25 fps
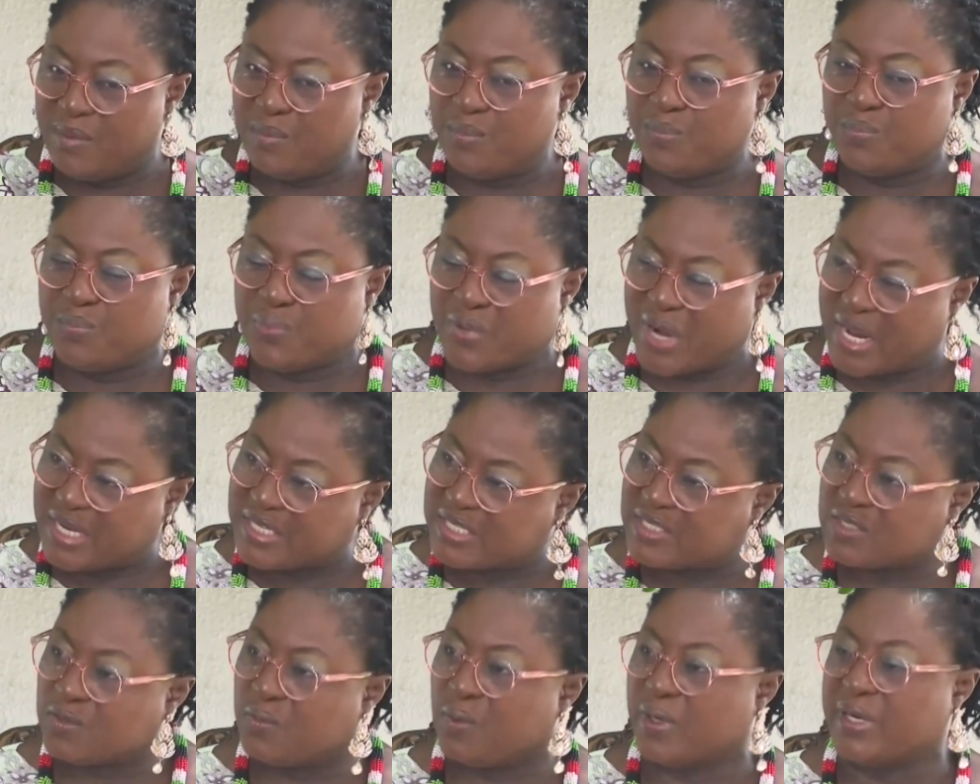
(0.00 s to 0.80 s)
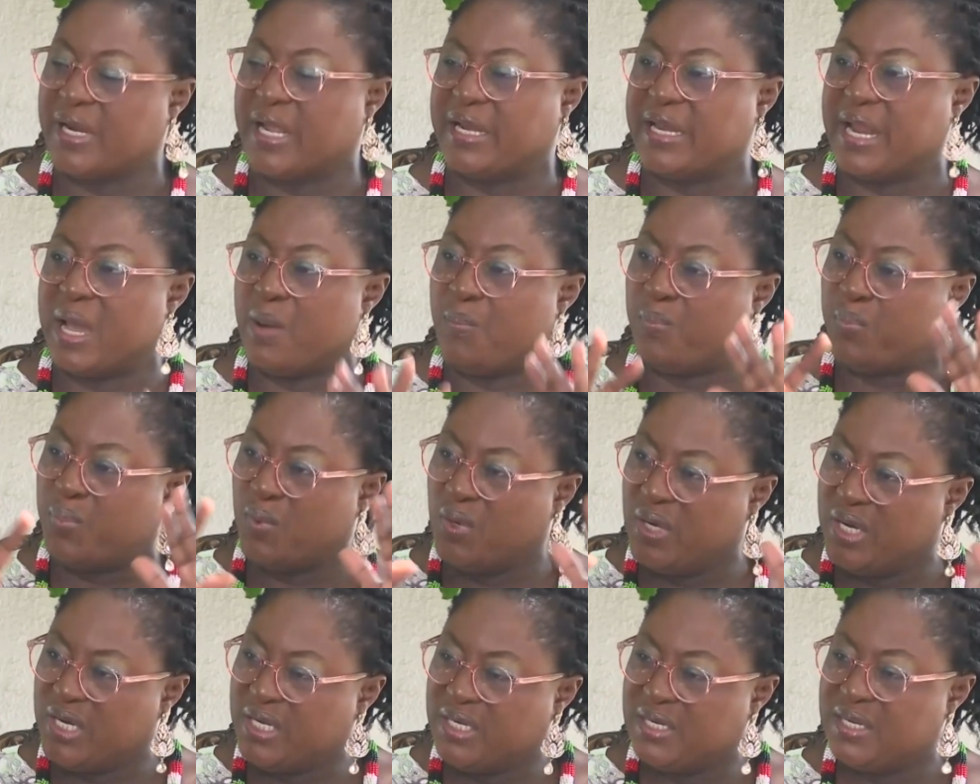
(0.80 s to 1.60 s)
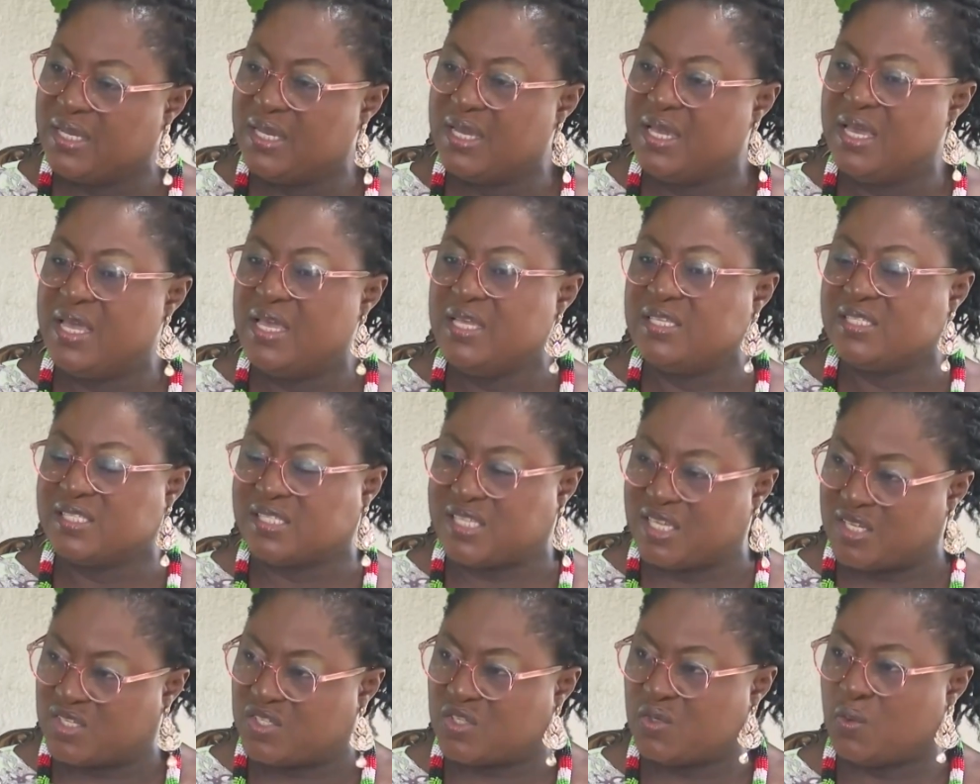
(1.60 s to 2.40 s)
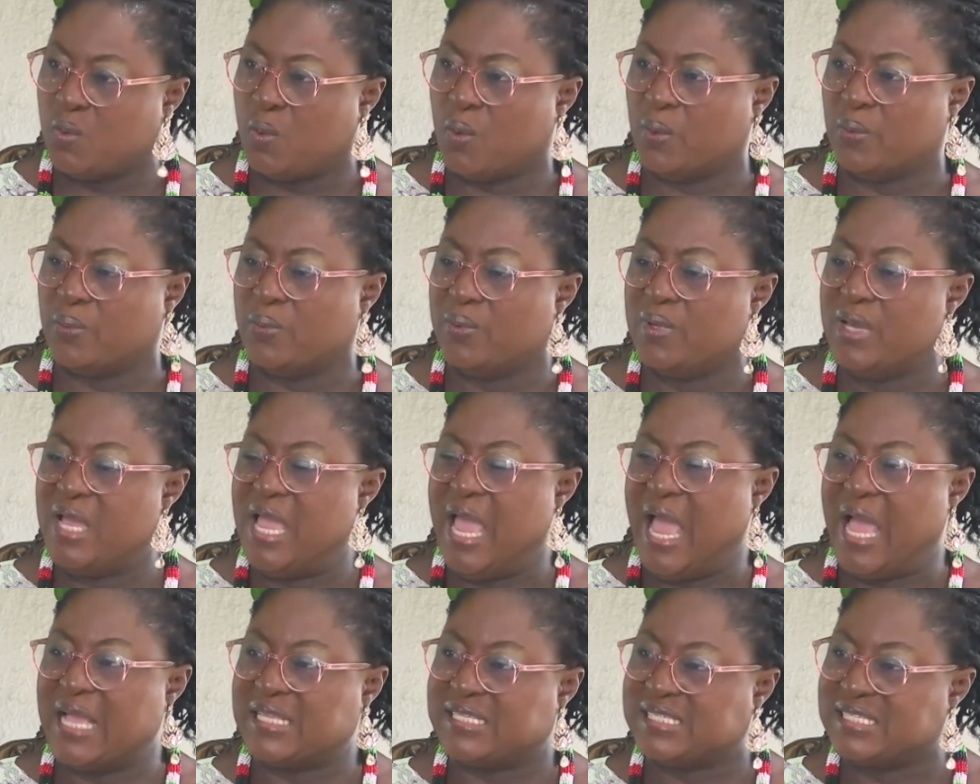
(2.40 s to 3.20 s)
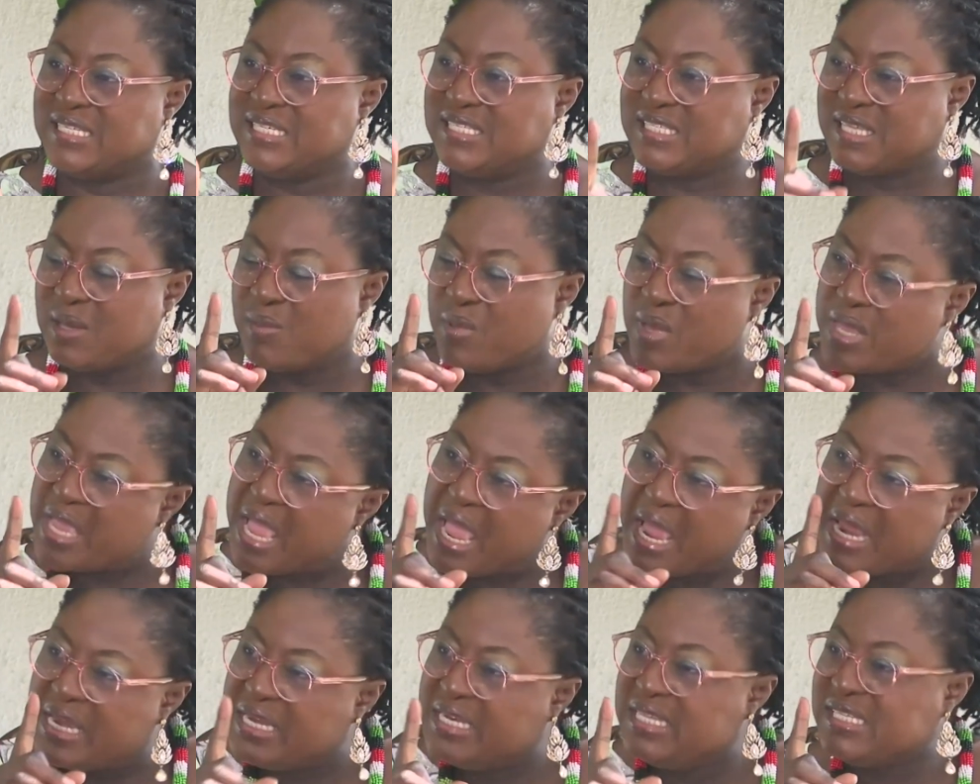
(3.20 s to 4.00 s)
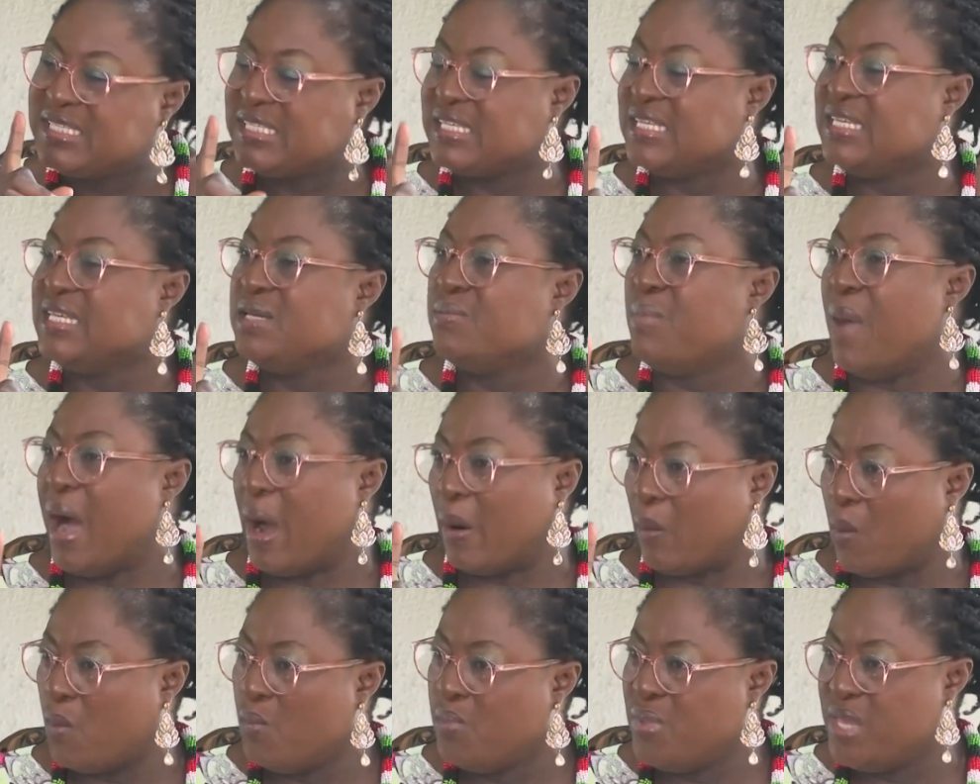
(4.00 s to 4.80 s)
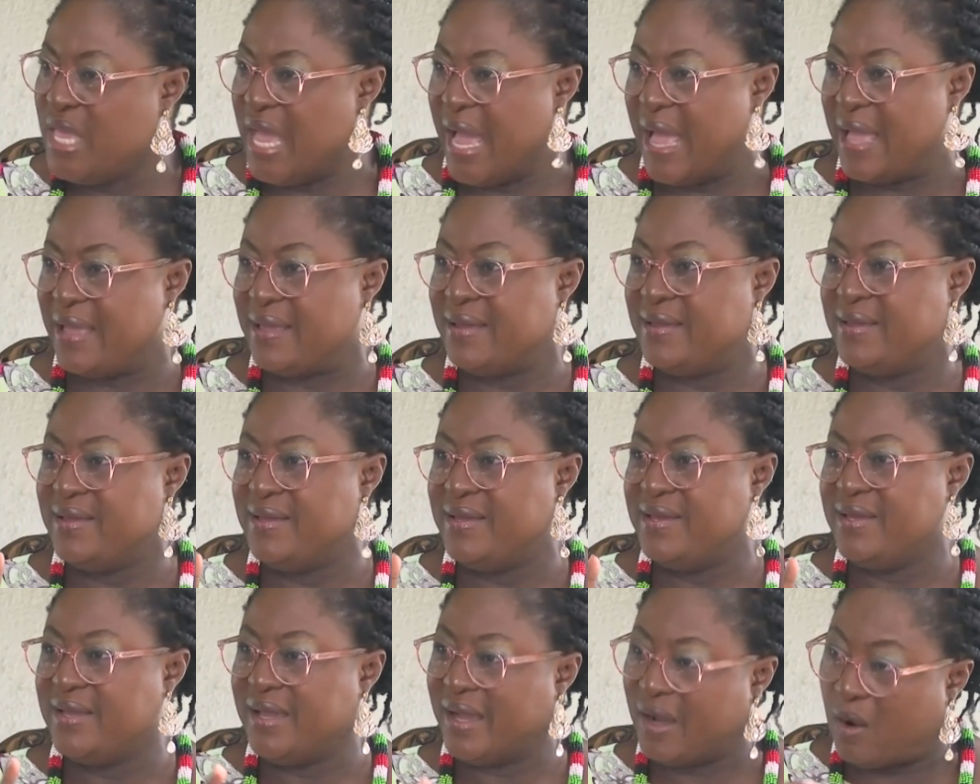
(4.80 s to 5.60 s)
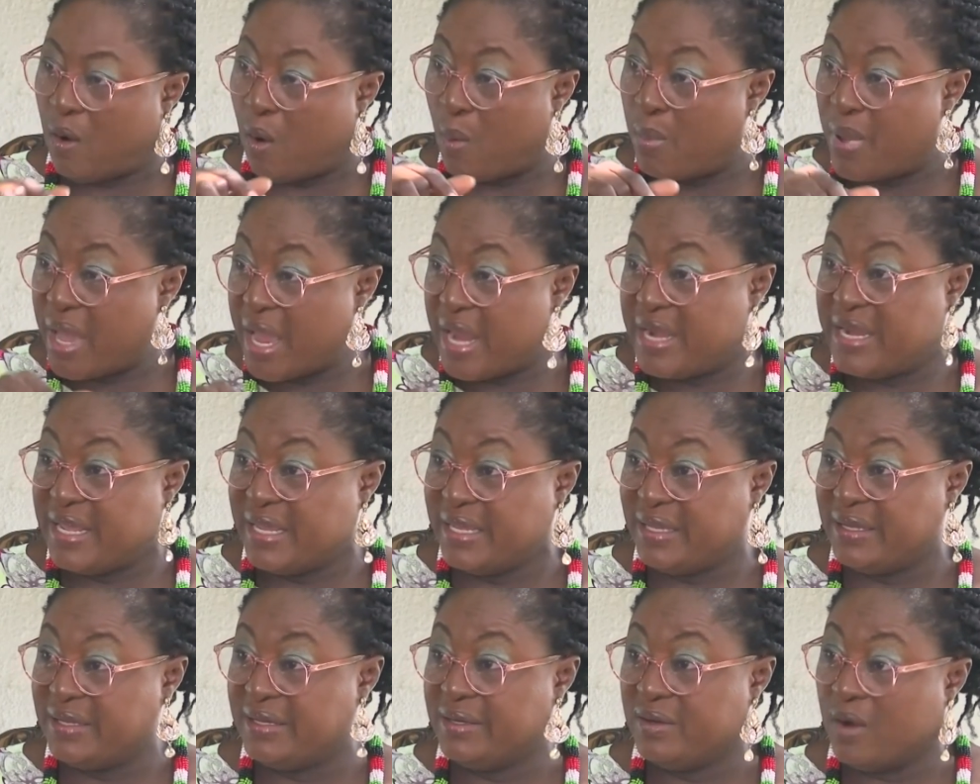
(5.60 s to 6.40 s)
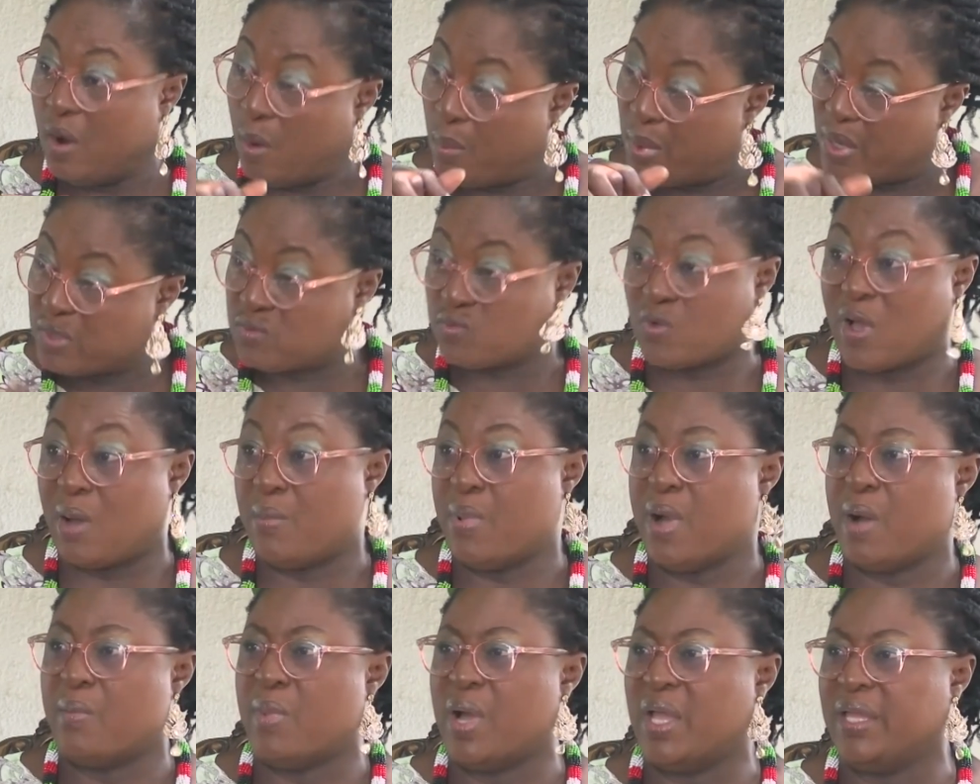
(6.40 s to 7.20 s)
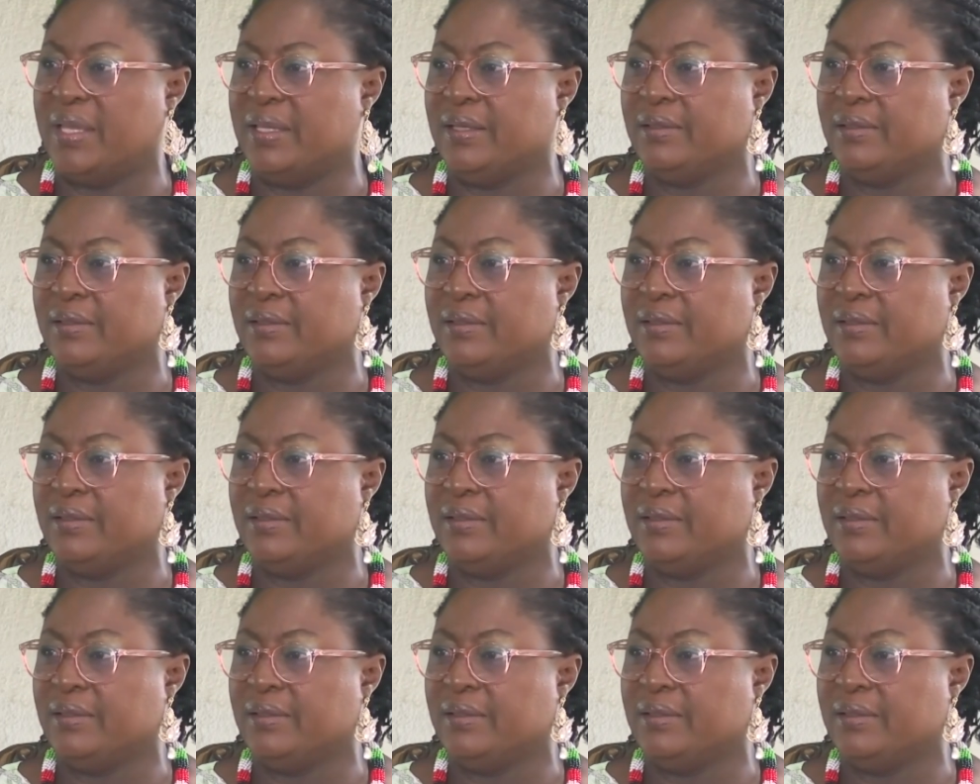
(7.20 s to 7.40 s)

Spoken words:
branch one and a pulling station one. At least they bring in this in the back, could be a cobbedding or better about my